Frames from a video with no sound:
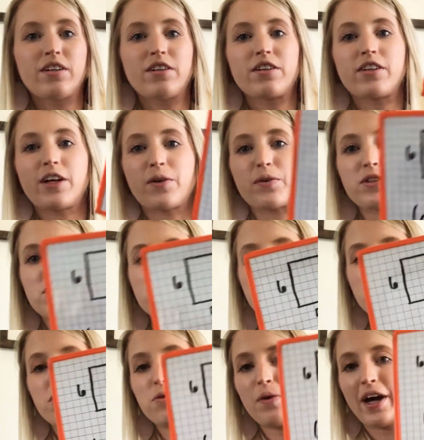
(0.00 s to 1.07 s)
there were
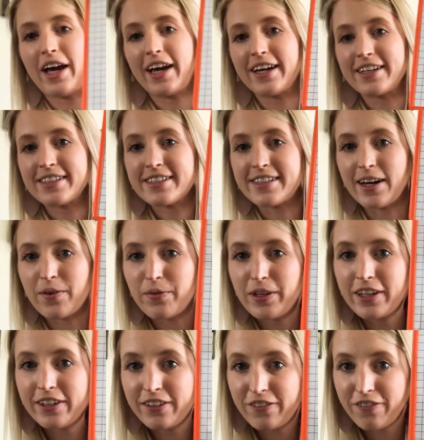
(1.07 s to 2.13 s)
two ways that we
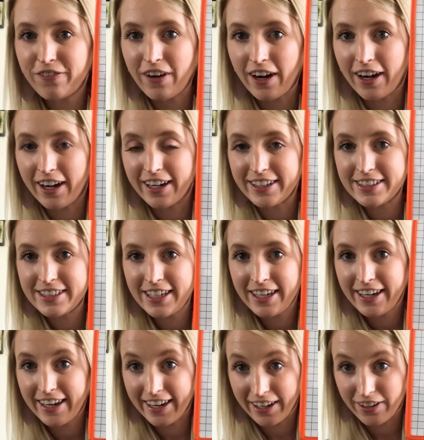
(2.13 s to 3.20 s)
could find
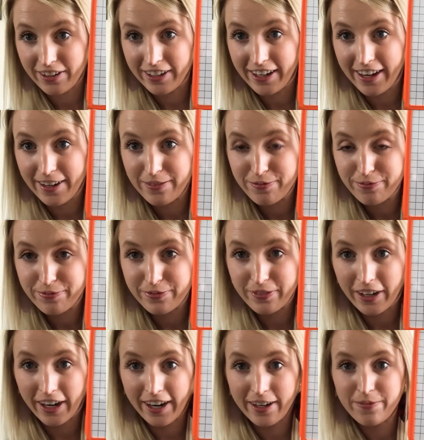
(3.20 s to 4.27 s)
area,
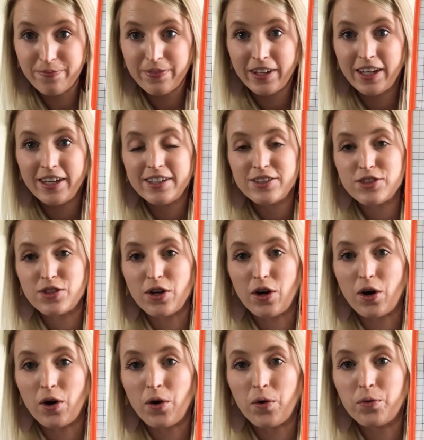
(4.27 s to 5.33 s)
right?
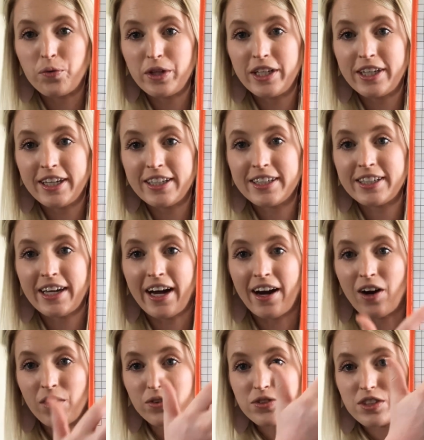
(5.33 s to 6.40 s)
So we can
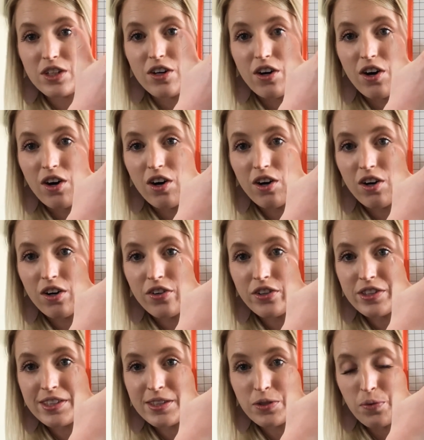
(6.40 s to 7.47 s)
count all the
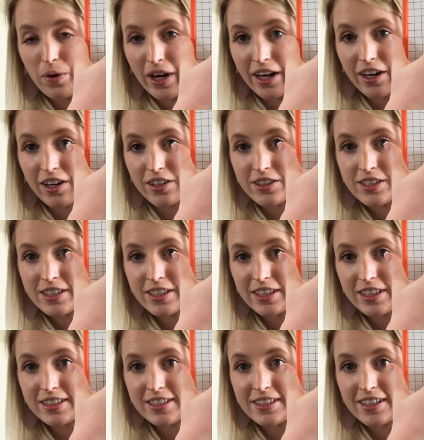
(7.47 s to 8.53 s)
squares
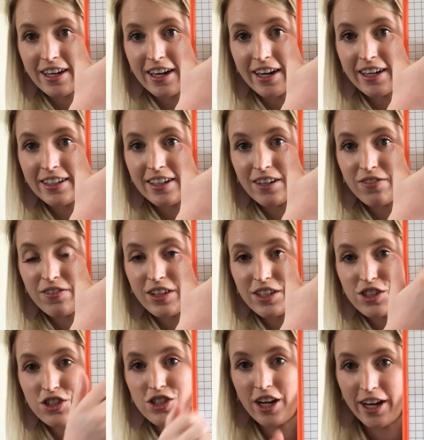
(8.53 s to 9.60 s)
inside of this
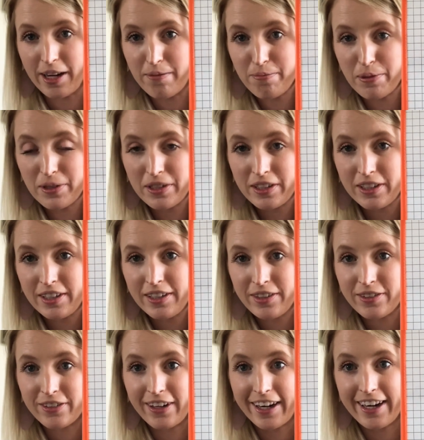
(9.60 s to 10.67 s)
shape,
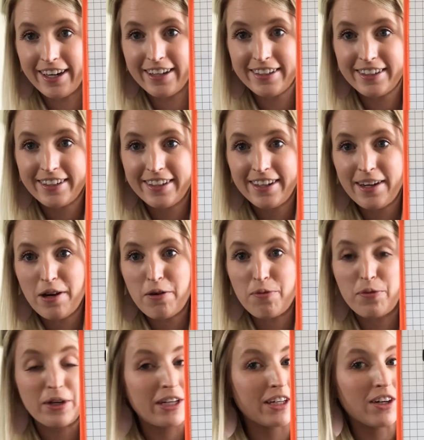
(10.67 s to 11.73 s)
right?
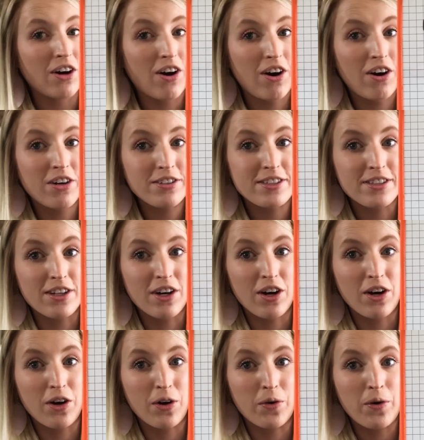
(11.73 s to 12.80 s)
We can
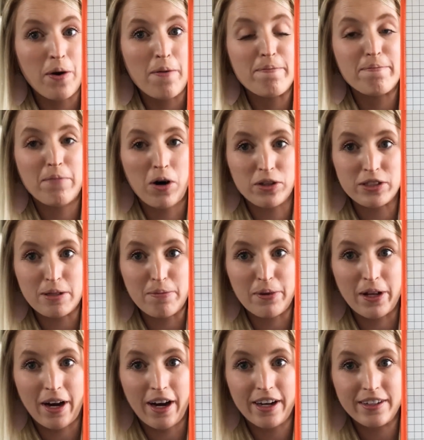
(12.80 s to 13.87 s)
also
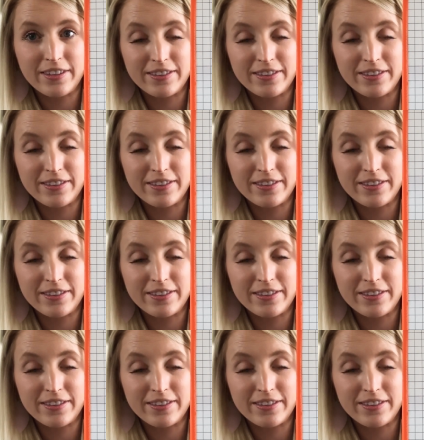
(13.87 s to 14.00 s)
multiply.